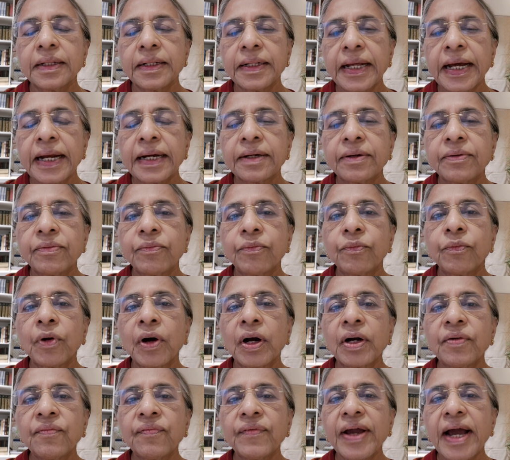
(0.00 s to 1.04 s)
that
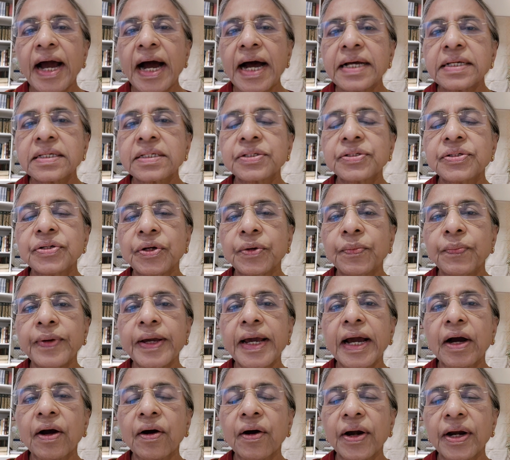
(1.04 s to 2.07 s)
what we ask should be
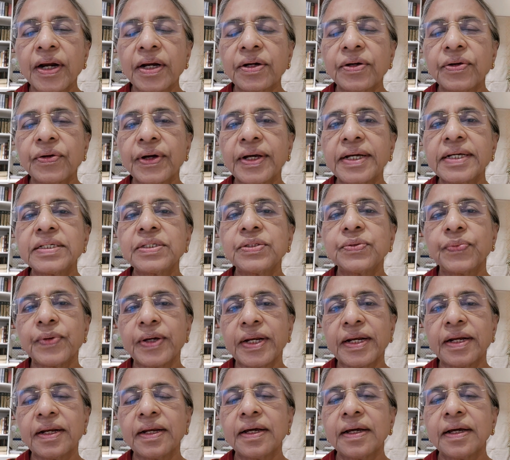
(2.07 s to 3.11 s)
according to His will.